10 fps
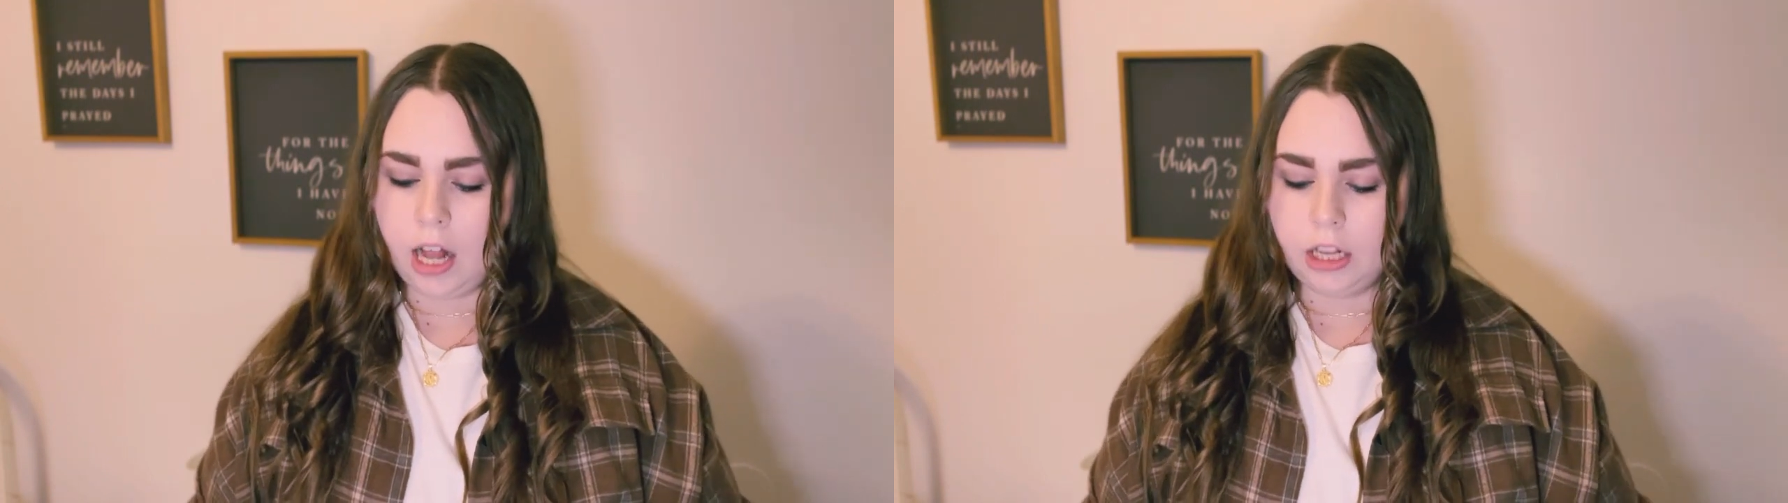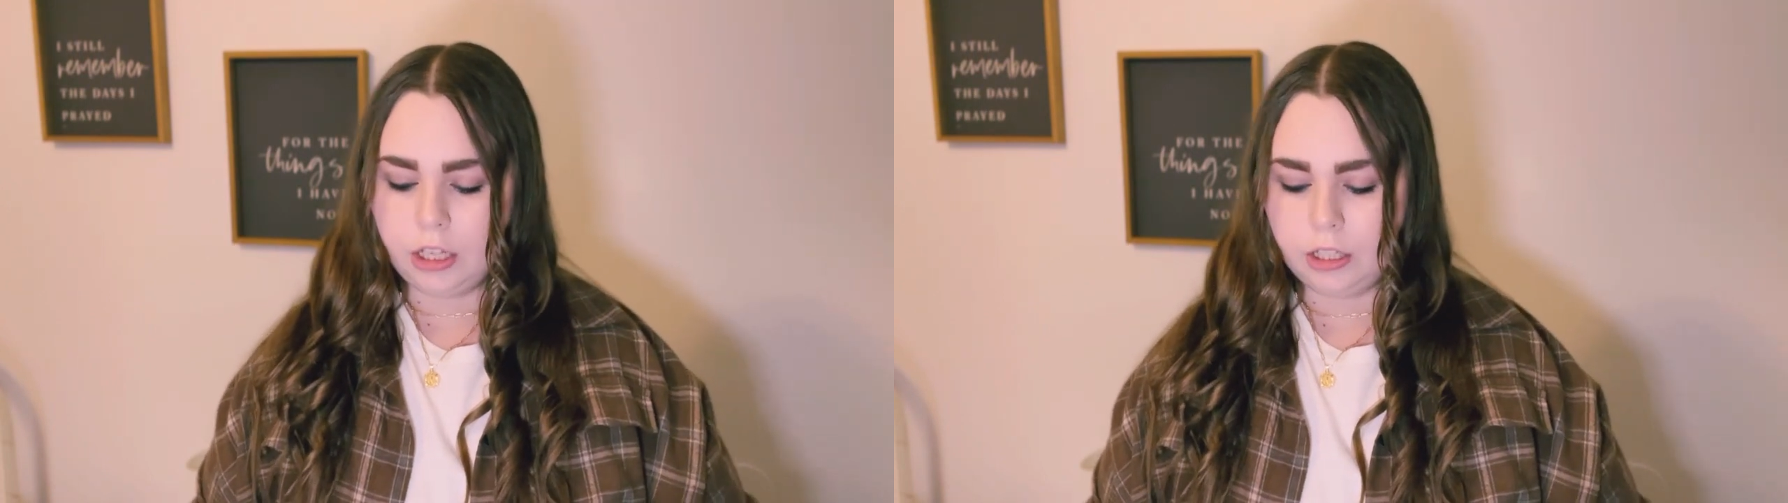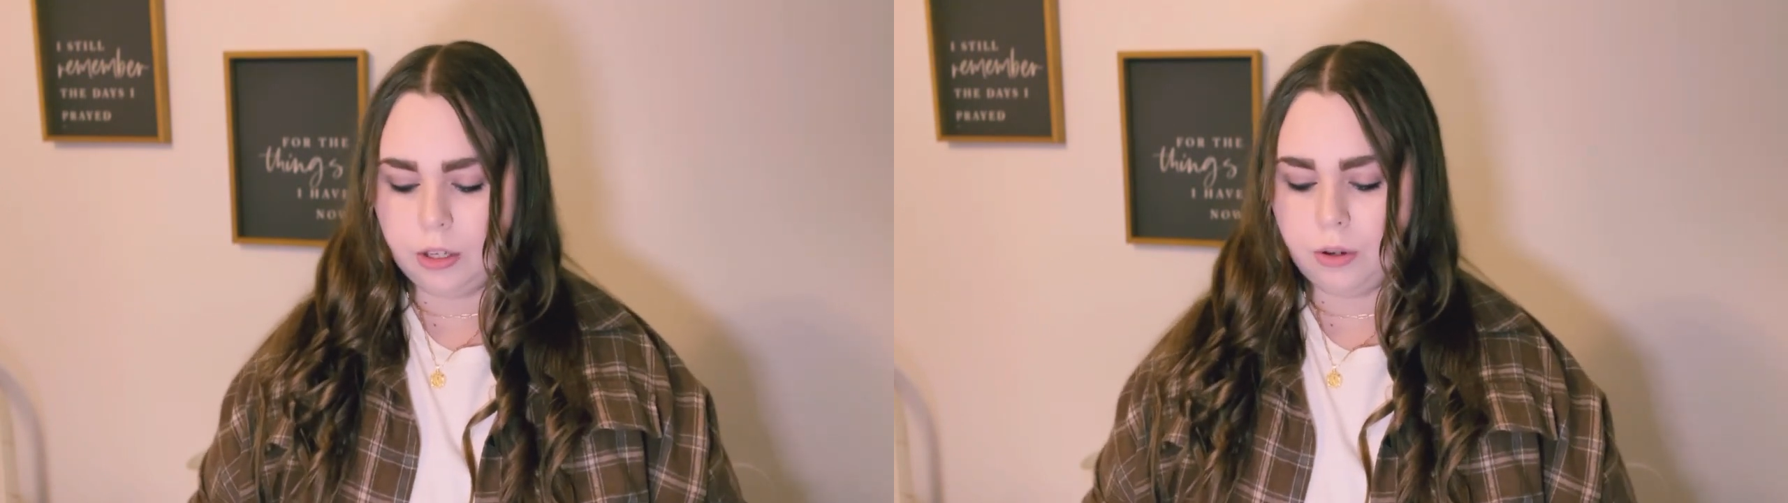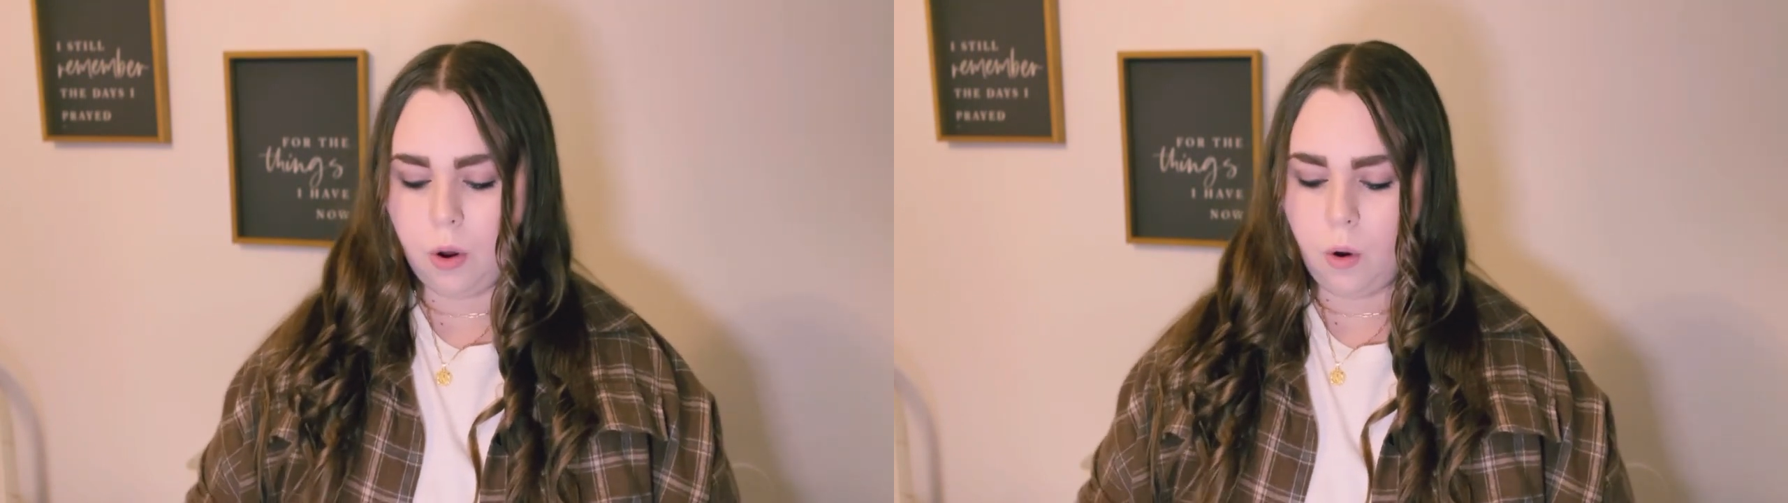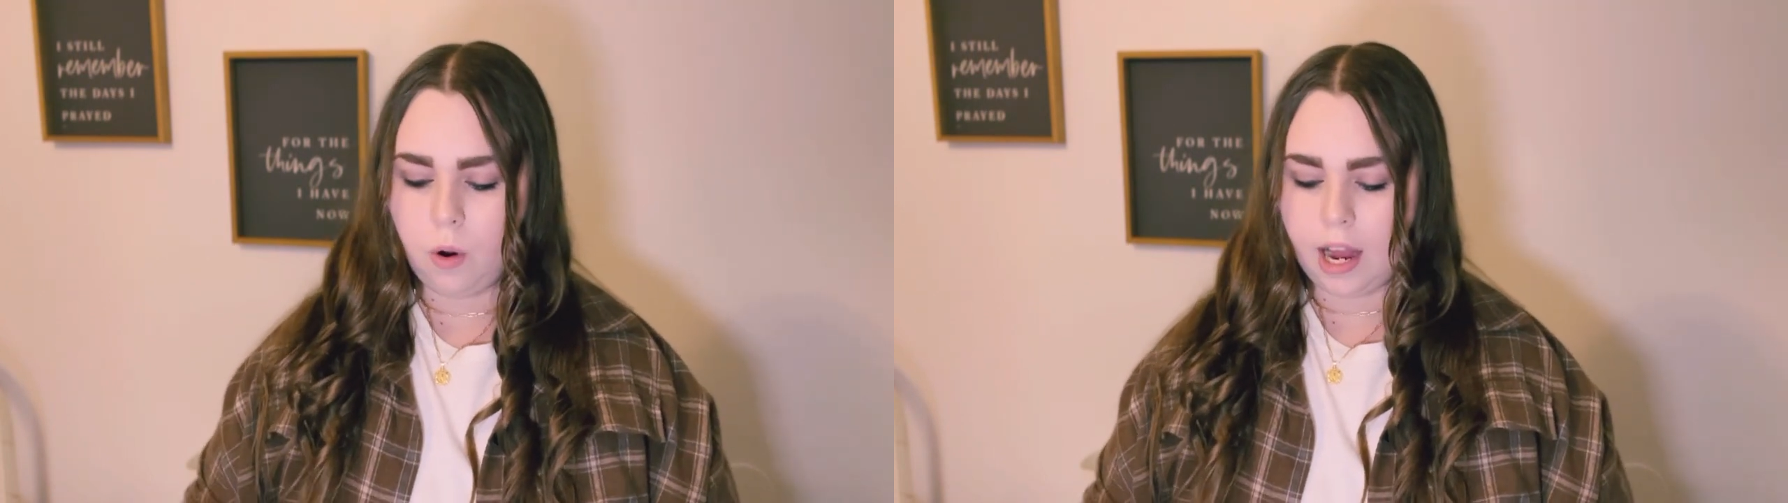
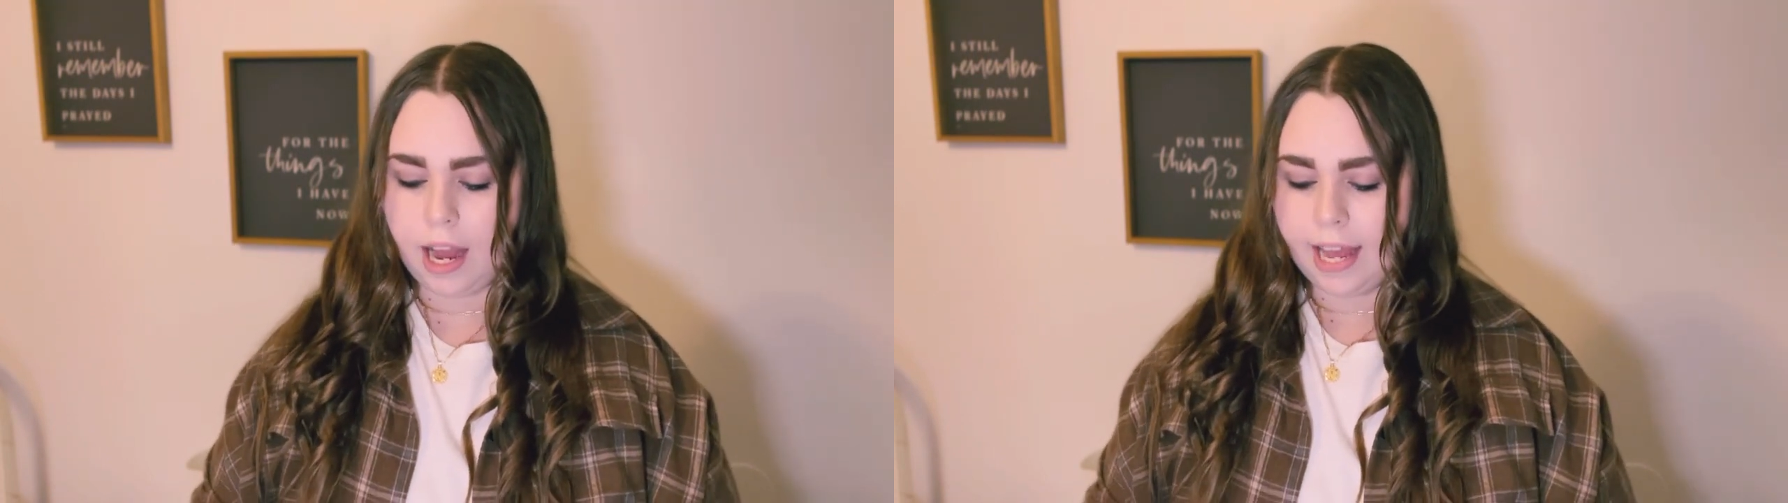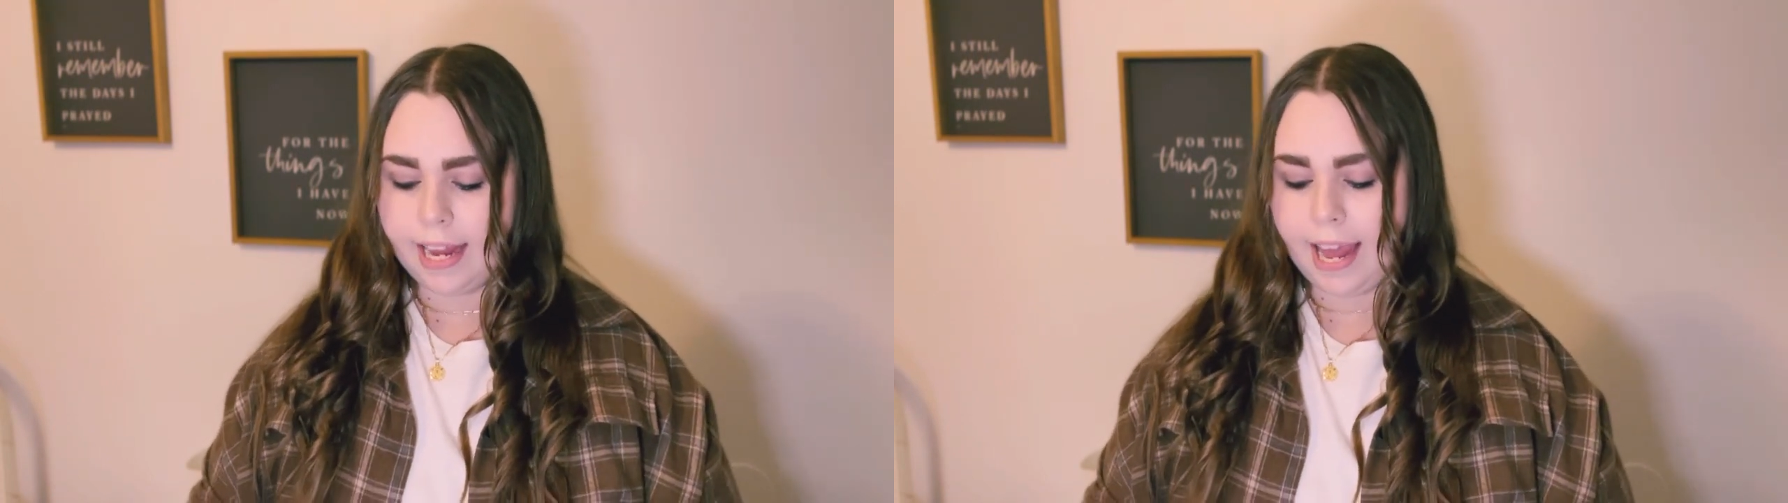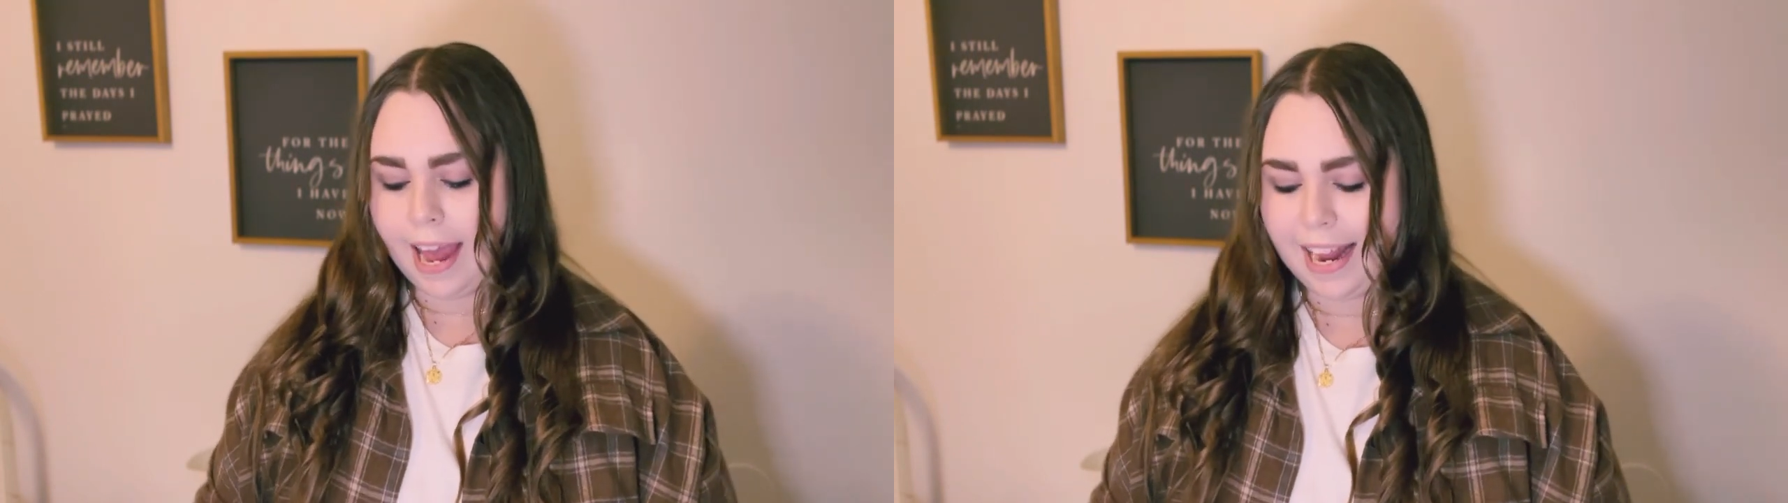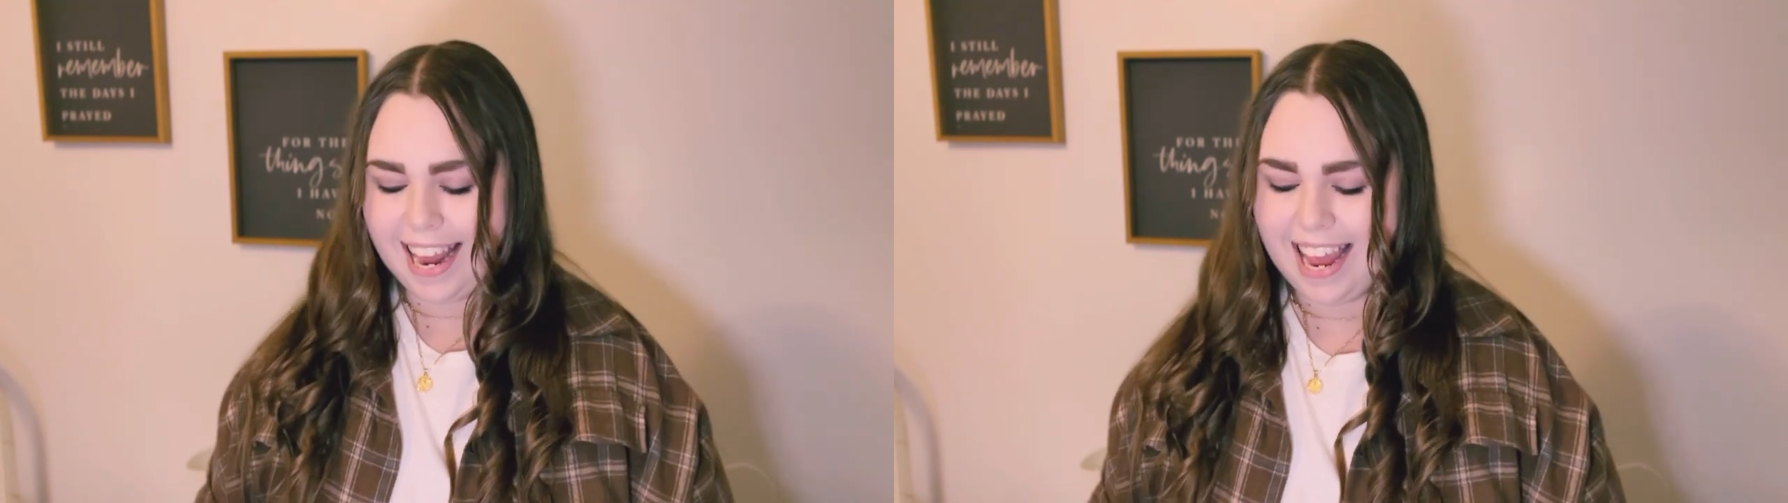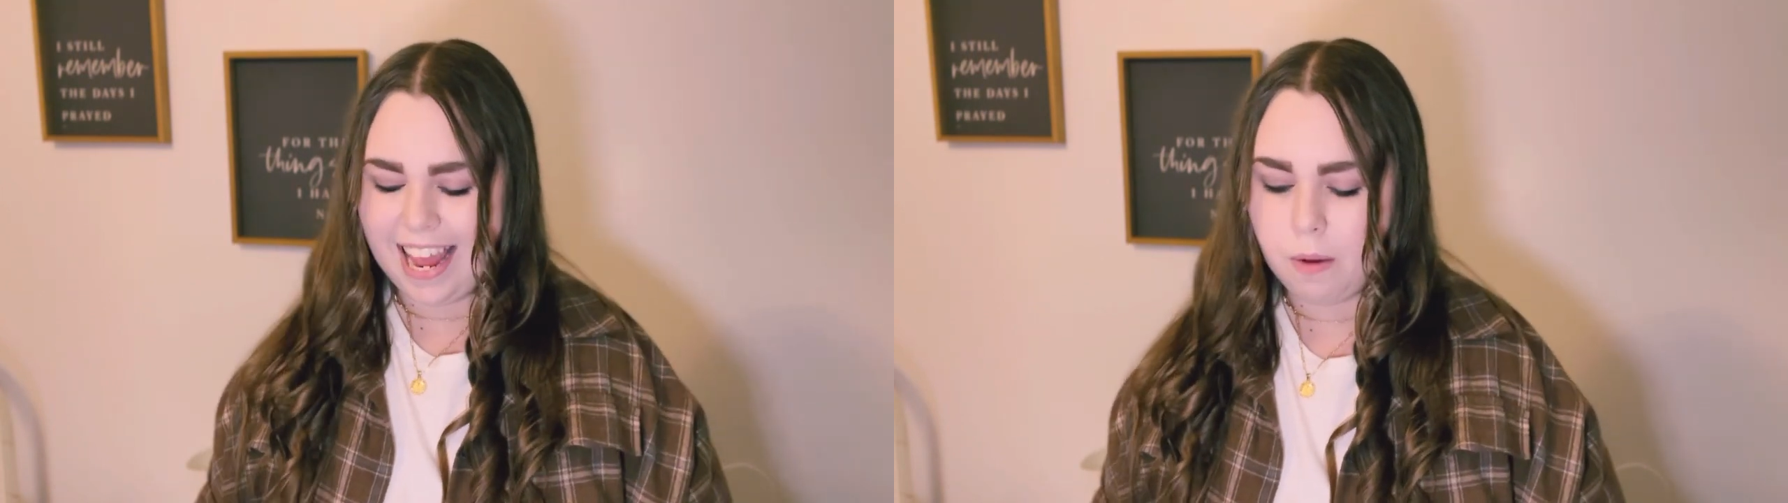Lucor,
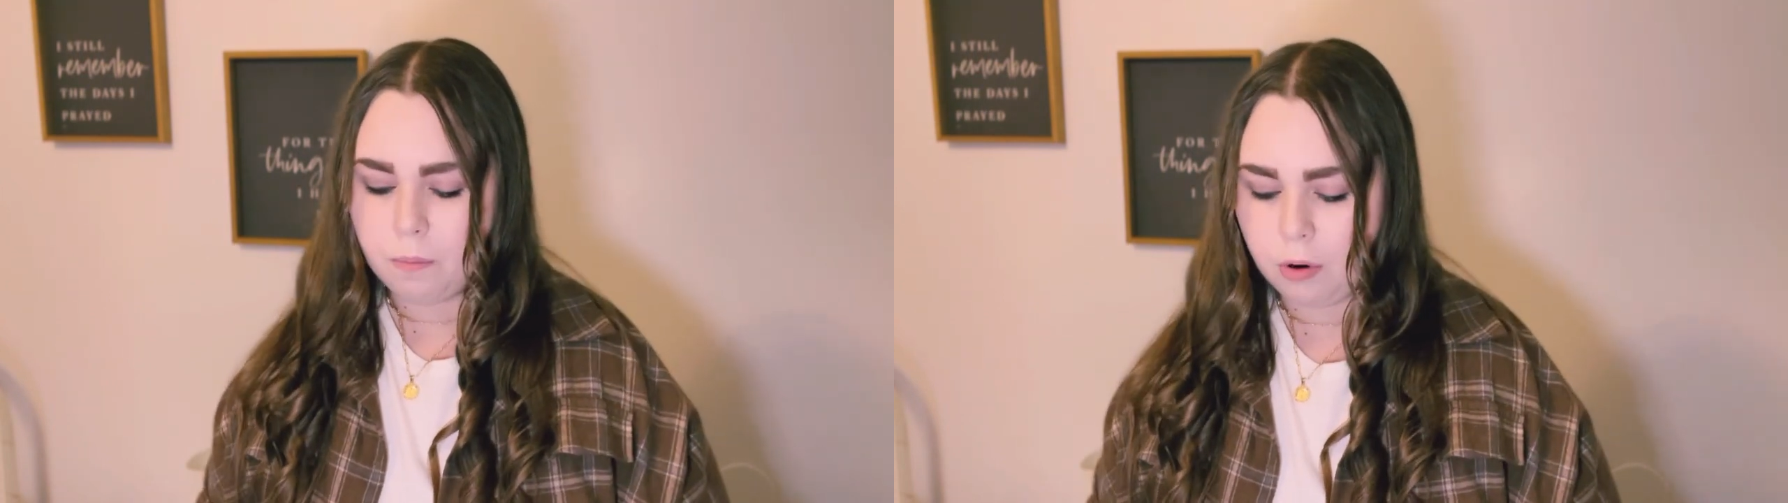Katie M.